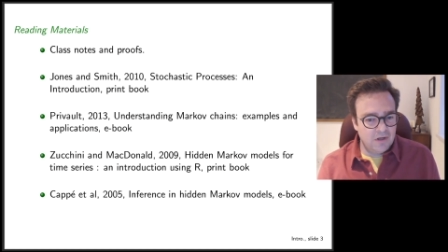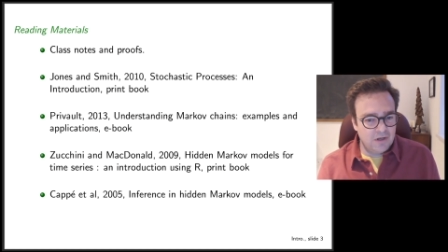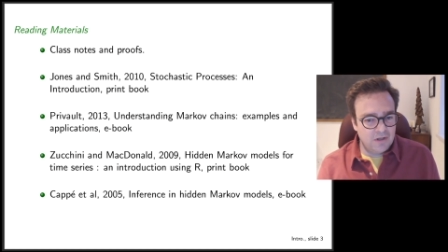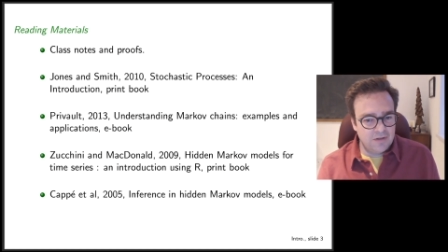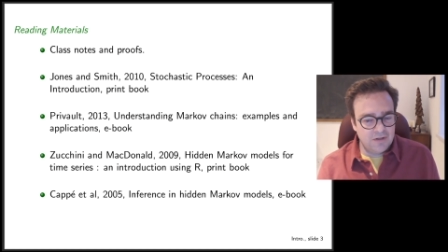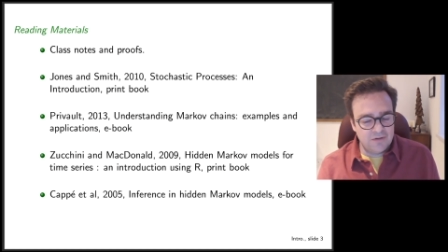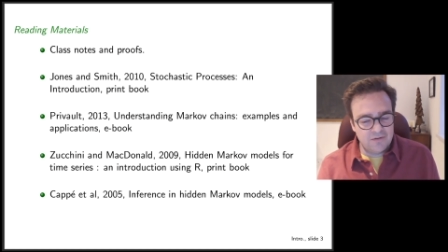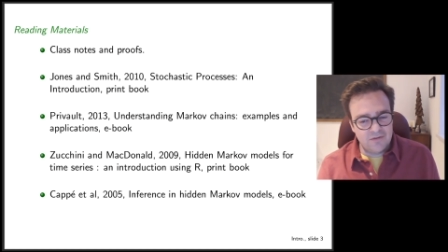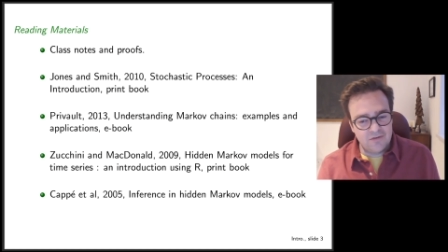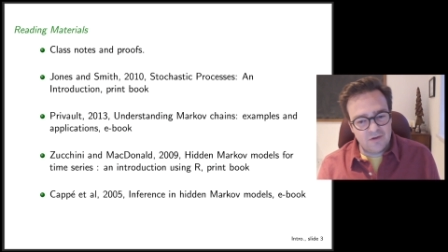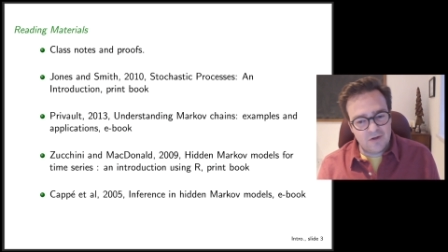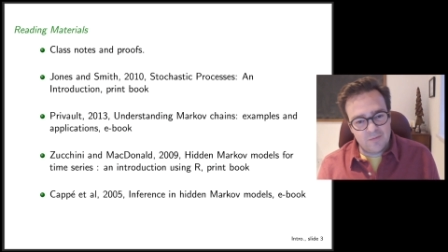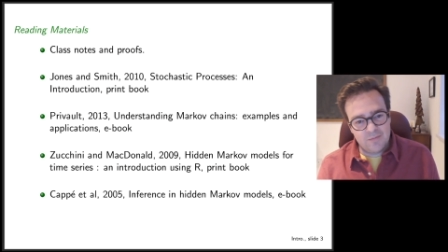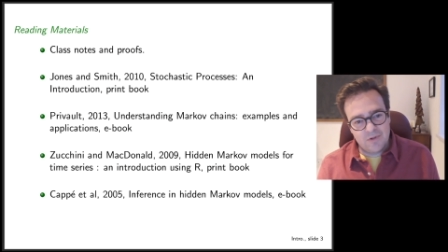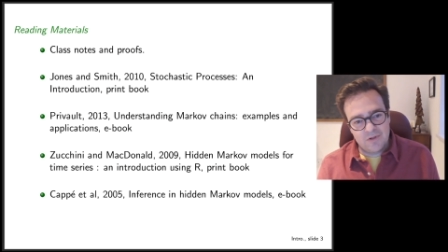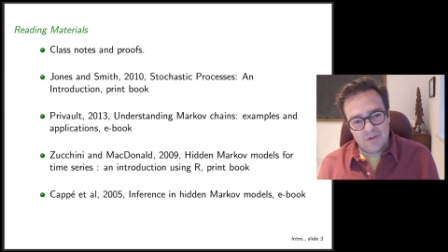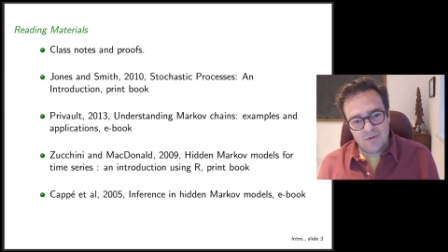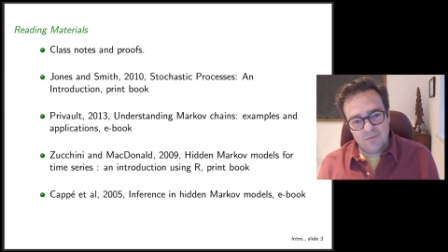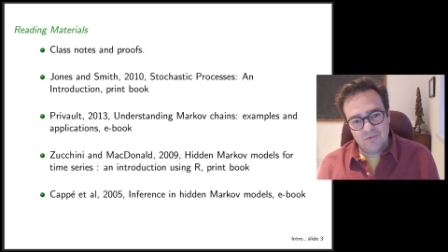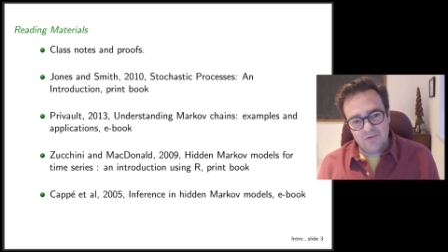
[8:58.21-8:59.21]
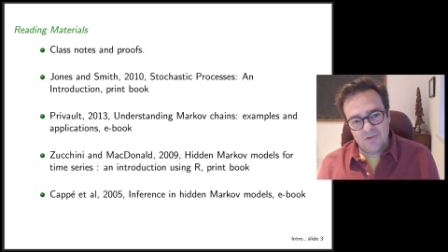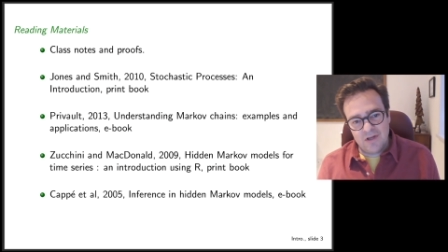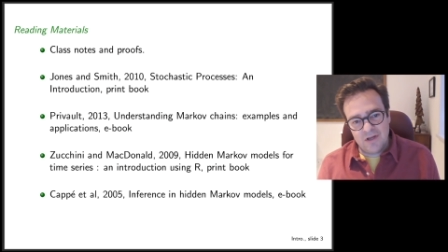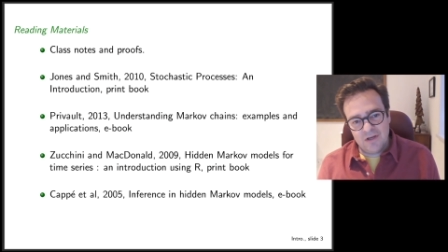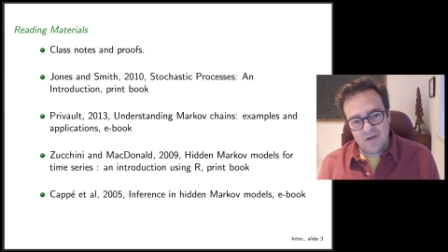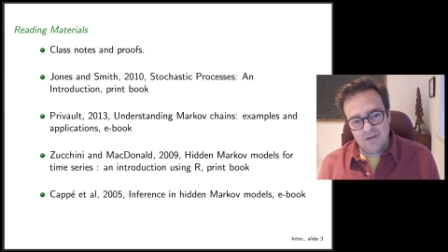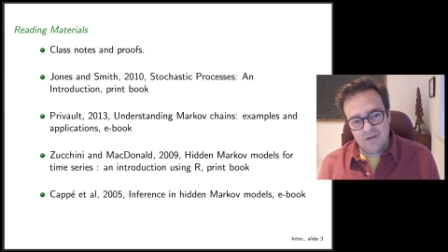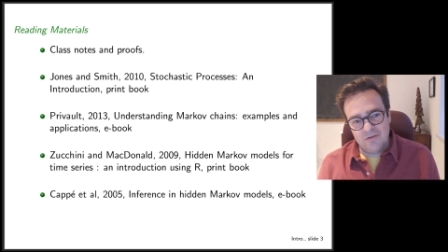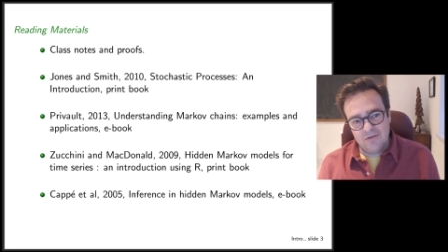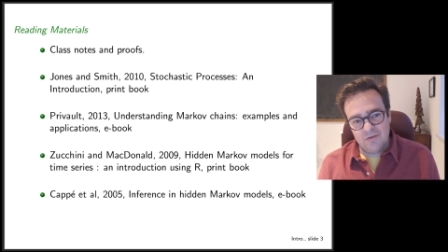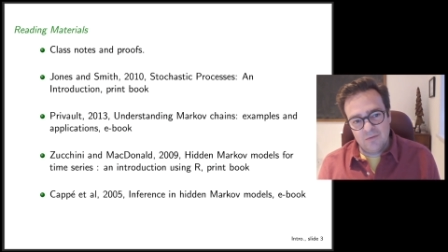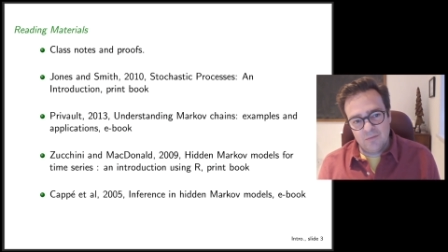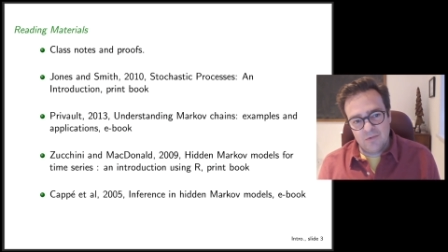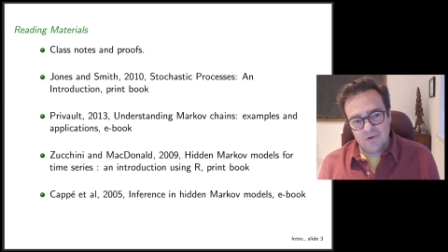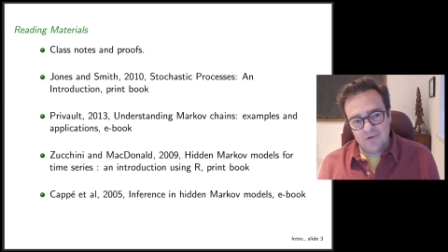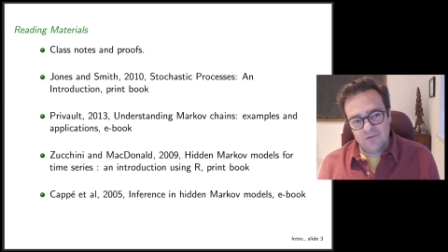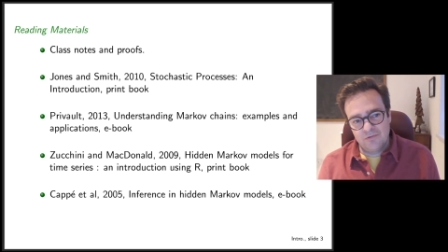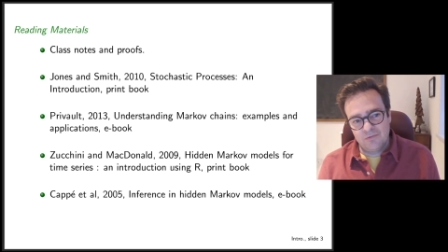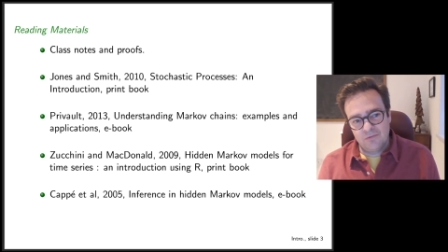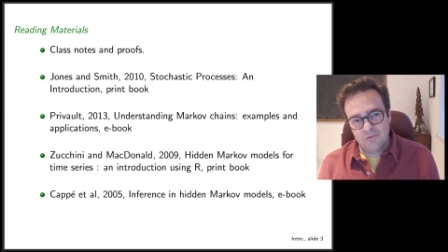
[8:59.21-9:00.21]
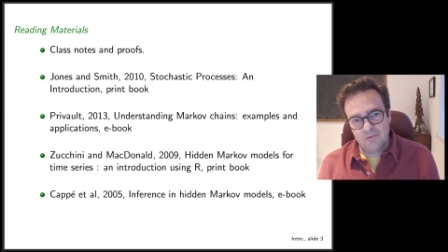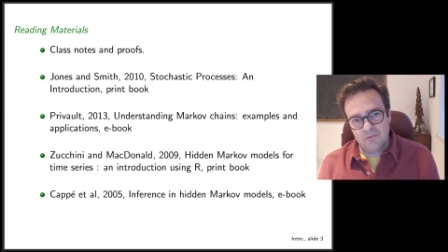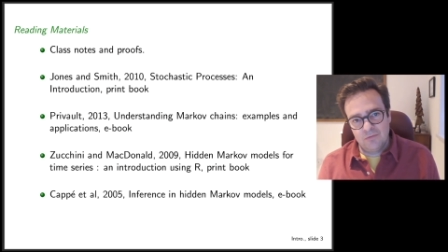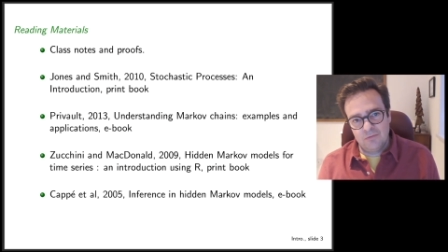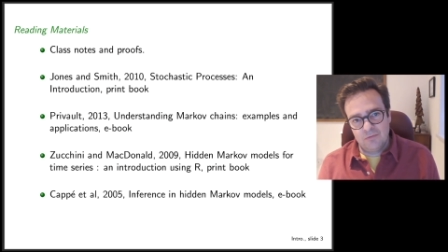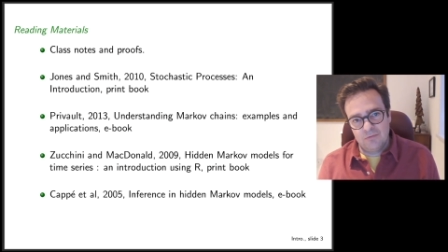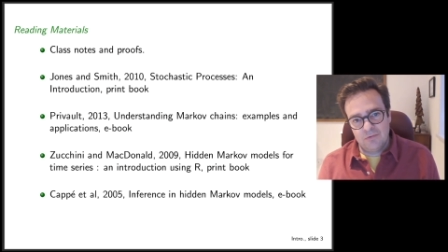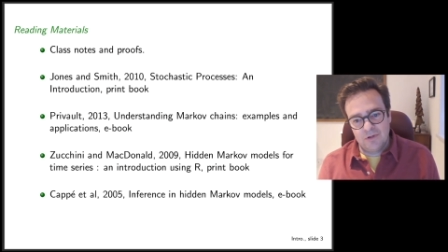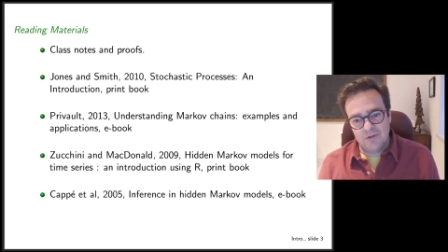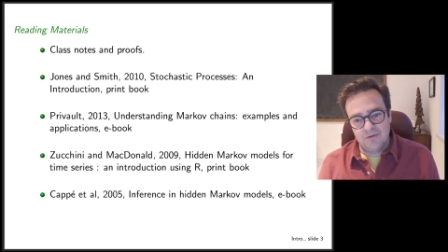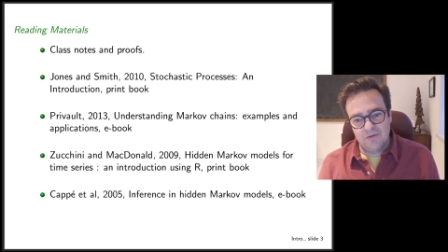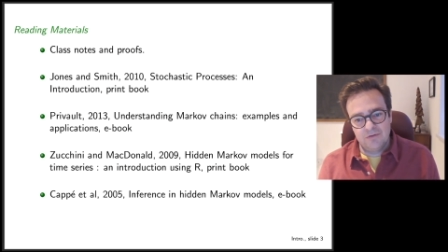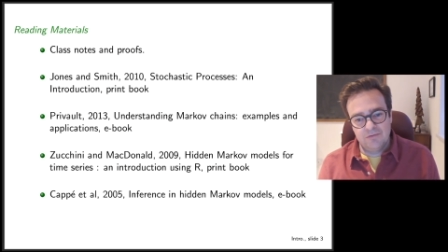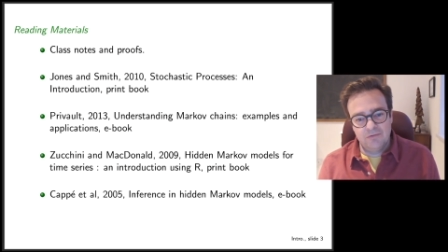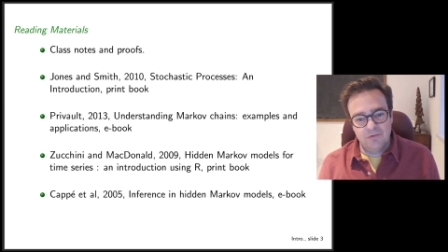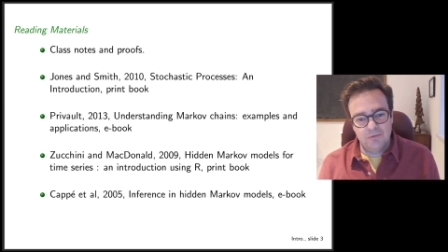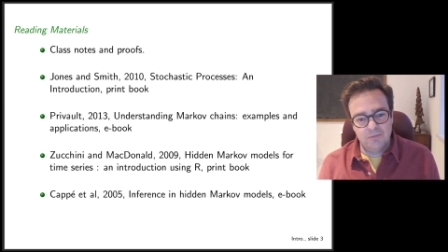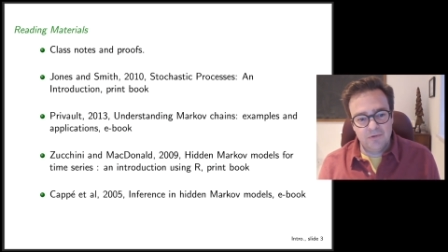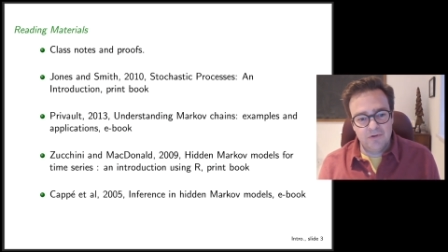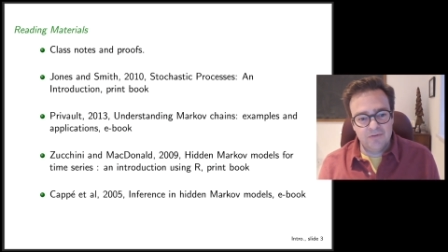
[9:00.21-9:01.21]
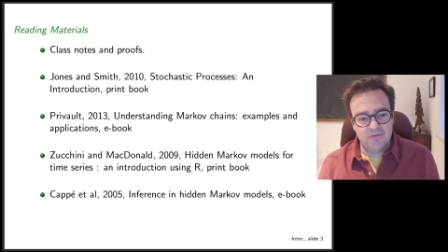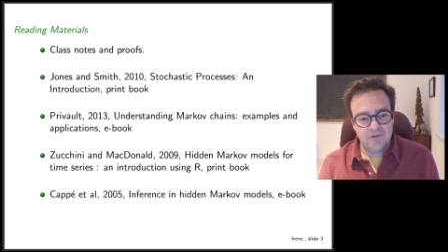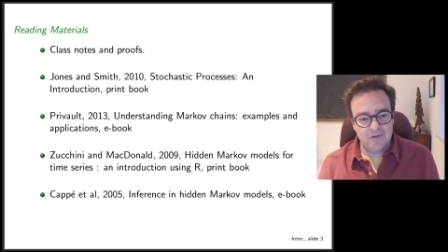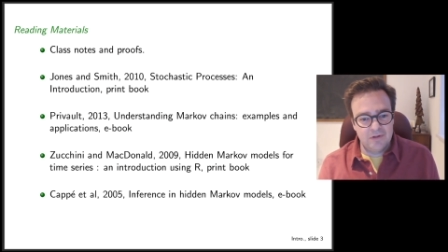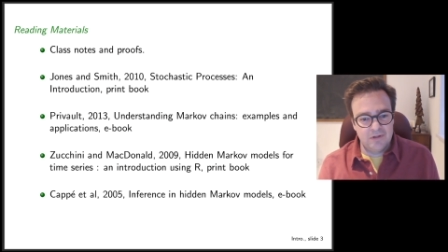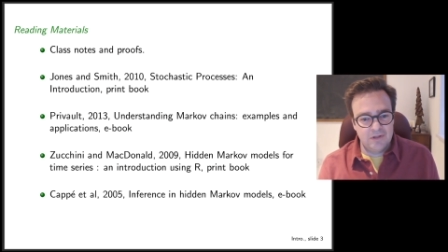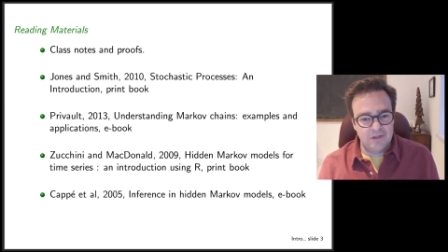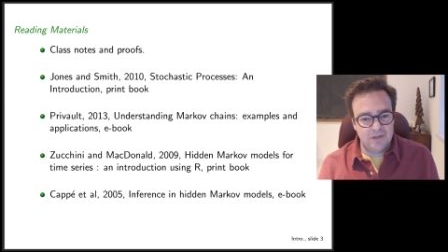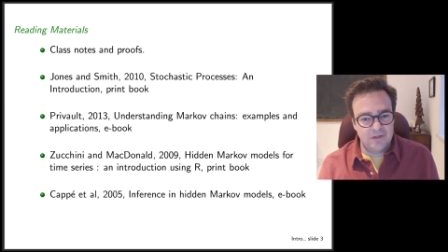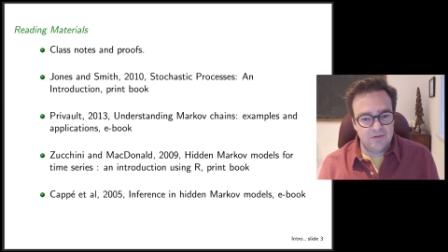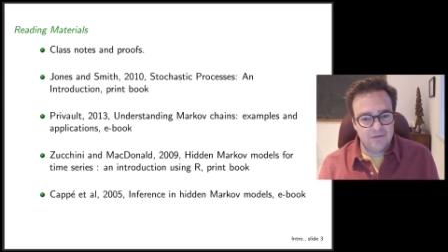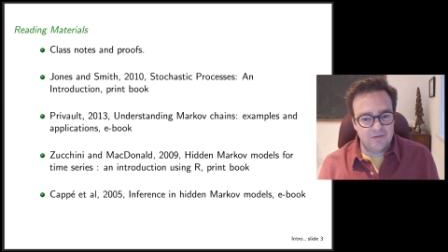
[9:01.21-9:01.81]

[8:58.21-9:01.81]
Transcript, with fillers: And that's a topic that was added to the module relatively recently.